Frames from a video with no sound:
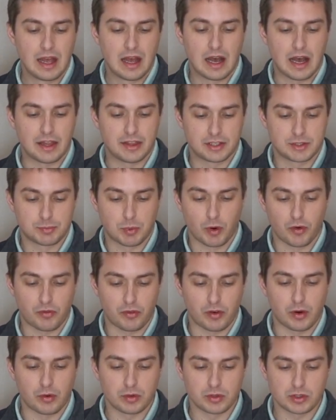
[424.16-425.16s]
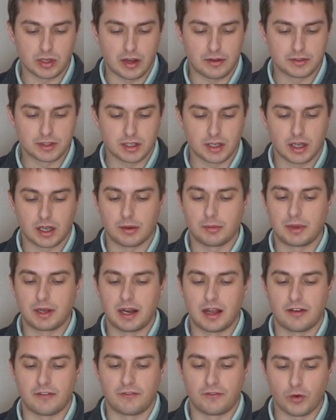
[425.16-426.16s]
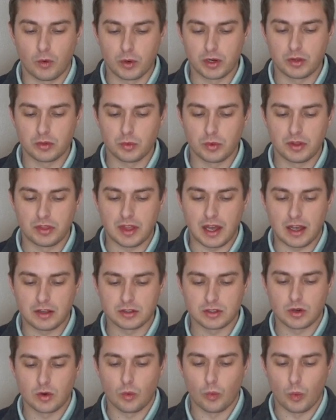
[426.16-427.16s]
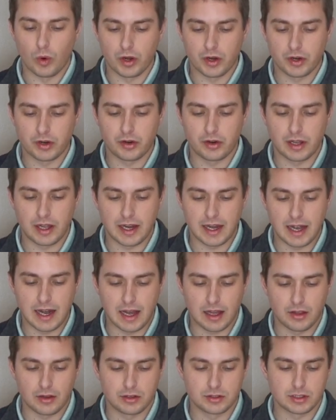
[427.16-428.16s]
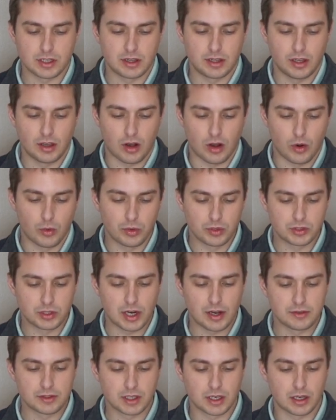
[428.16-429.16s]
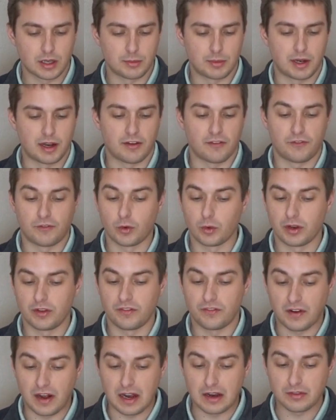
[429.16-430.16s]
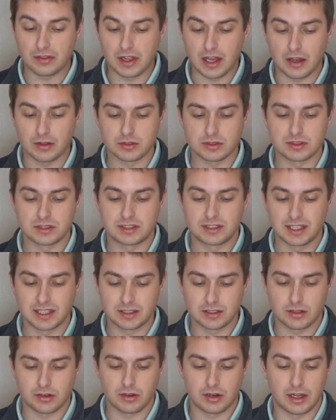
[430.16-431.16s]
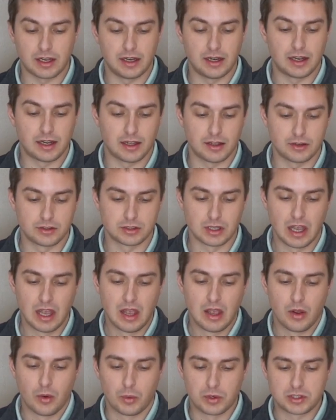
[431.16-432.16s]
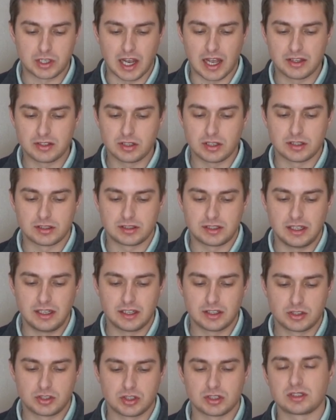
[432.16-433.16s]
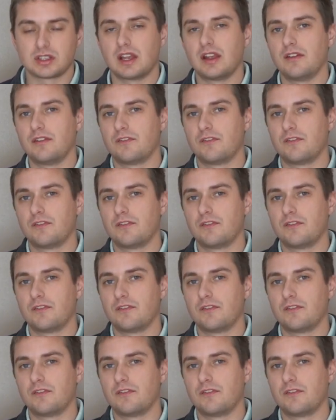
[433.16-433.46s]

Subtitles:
The sport front wheel drive is going to come in at $43,190, and the all-wheel drive is going to come in at $45,690, which, as you can see, is just a